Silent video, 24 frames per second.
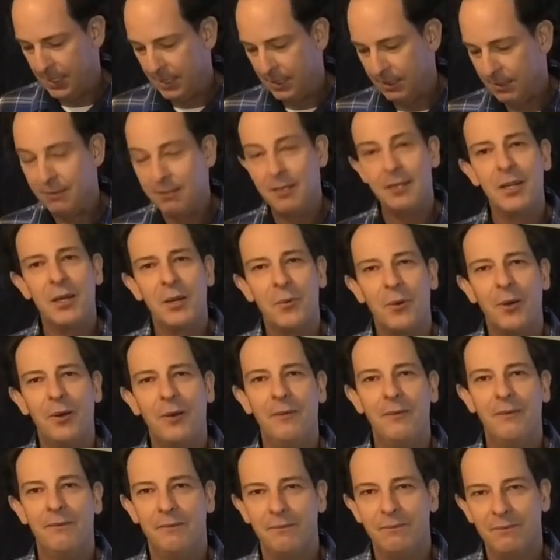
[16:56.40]
You know what?
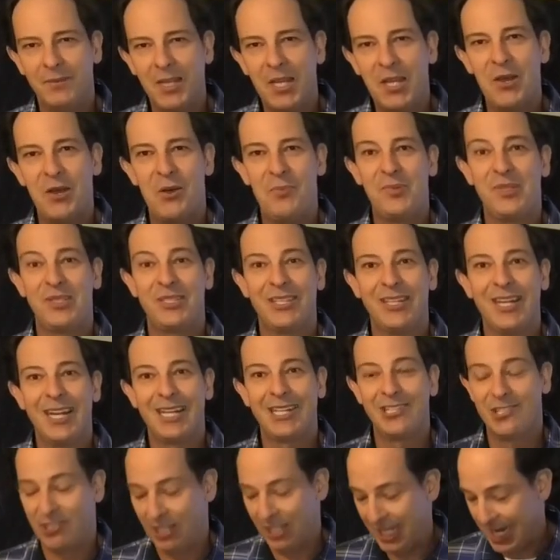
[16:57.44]
The opposite
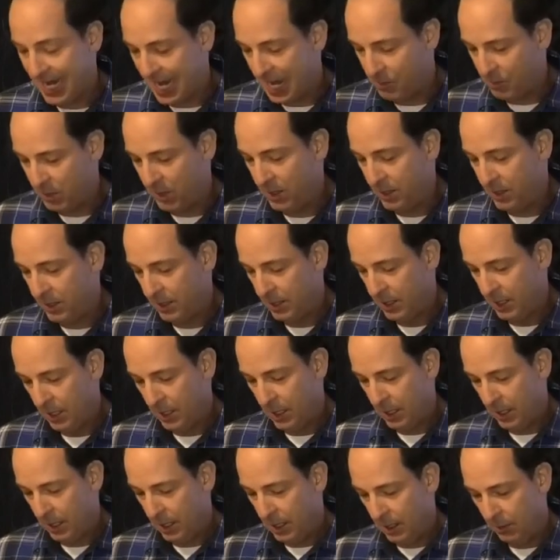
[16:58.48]
actually happened.
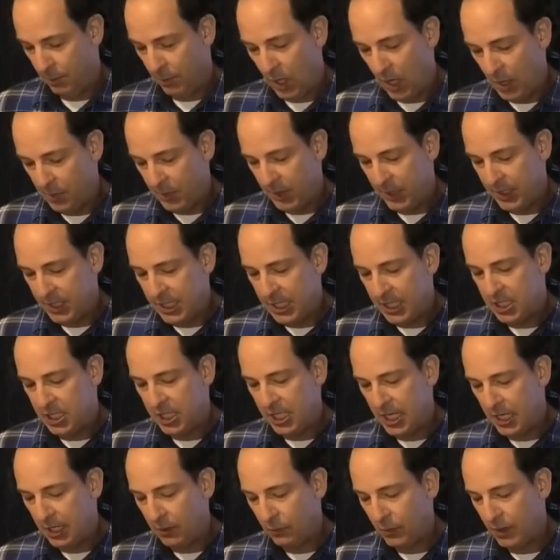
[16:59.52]
My
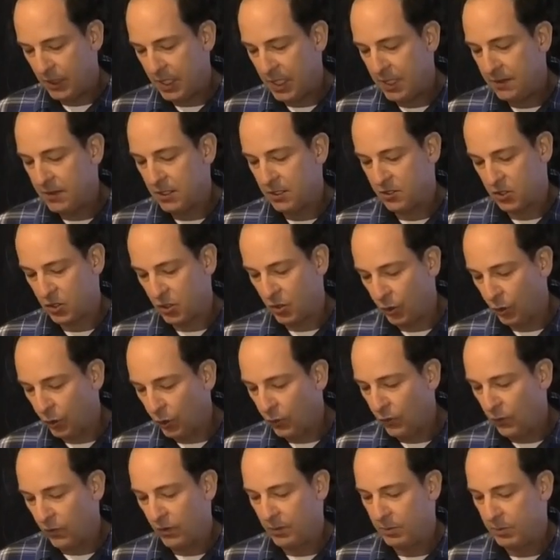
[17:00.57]
positioning within the school,
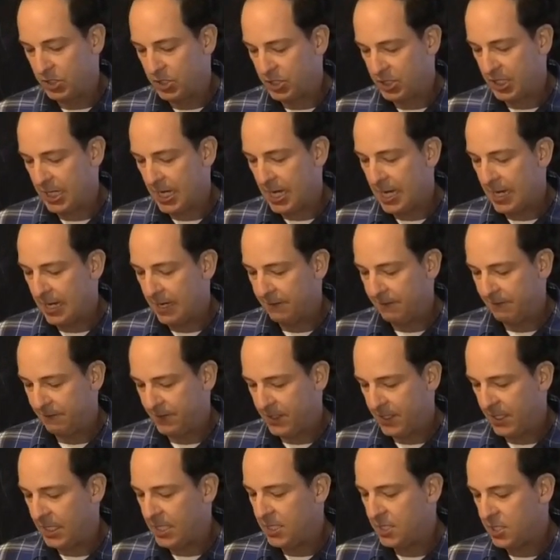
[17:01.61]
from staff,
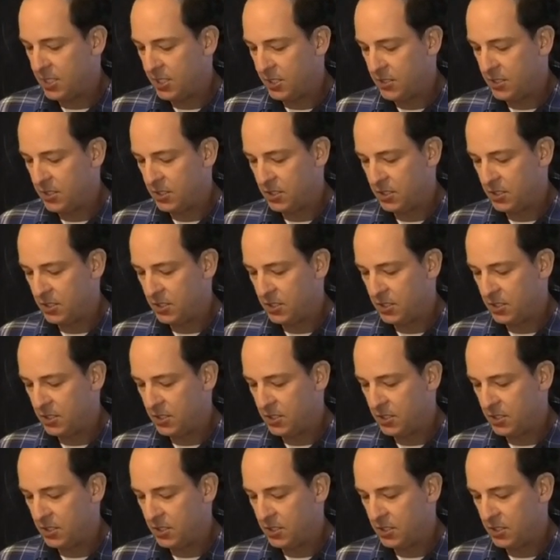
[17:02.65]
teachers, and